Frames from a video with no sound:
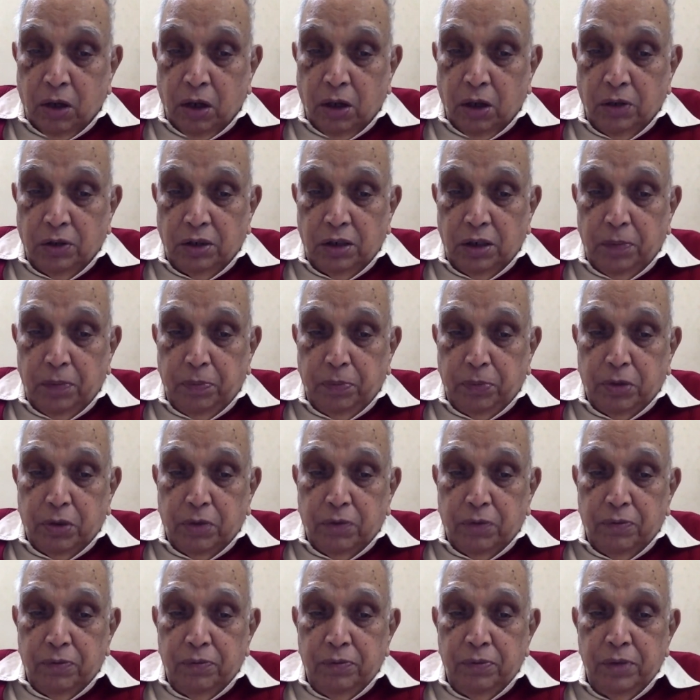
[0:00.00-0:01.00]
concept of
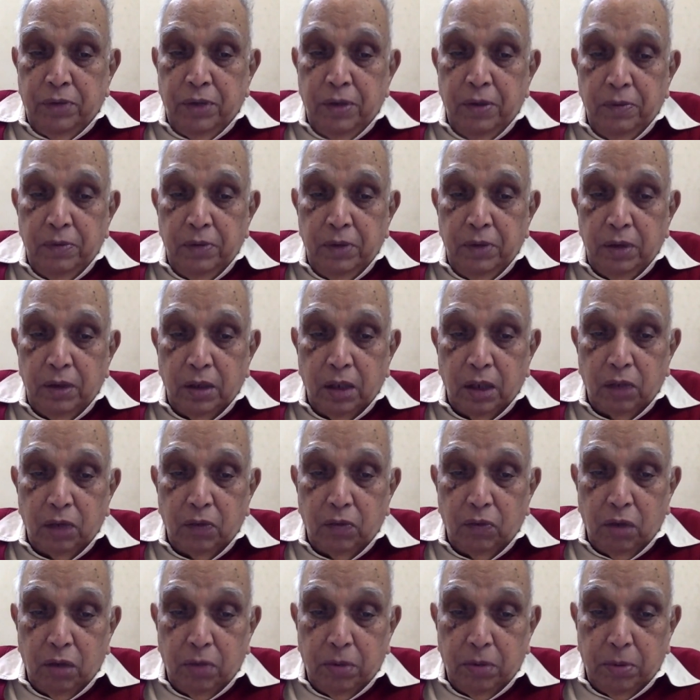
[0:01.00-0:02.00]

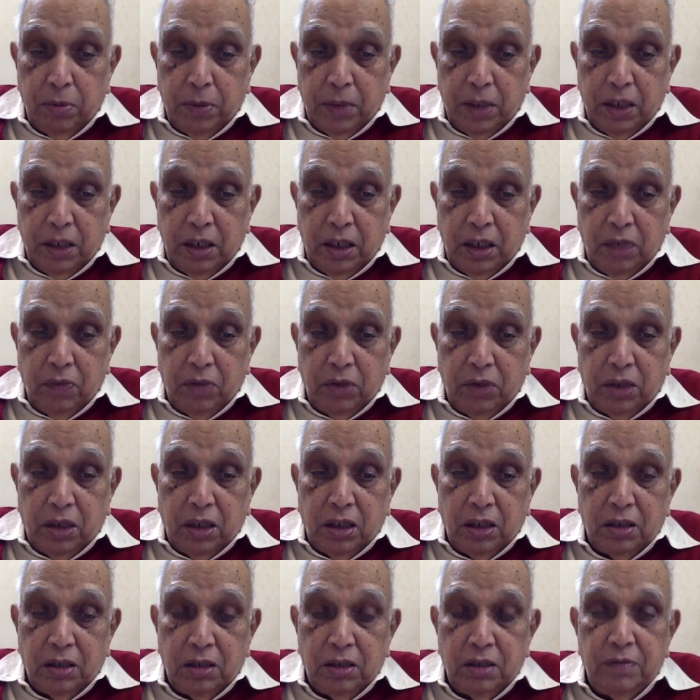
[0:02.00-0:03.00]
Tattvabhimani
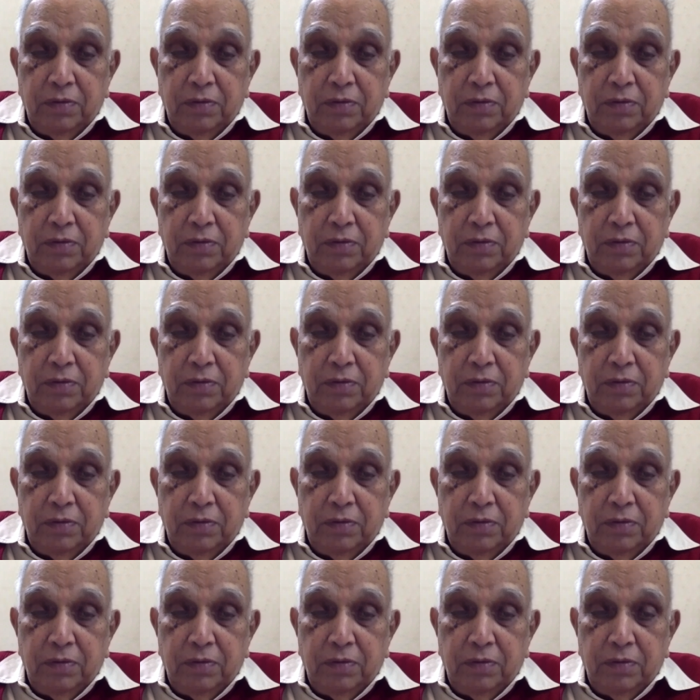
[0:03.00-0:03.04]
Devatas,